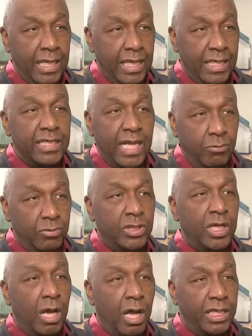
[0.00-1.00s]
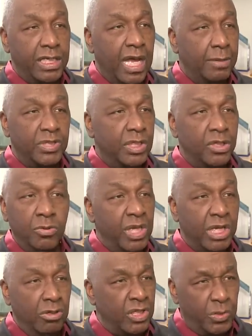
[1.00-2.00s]
His name was John Thompson, too. He
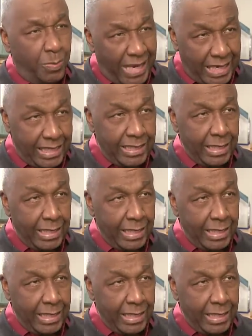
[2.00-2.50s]
couldn't spell it.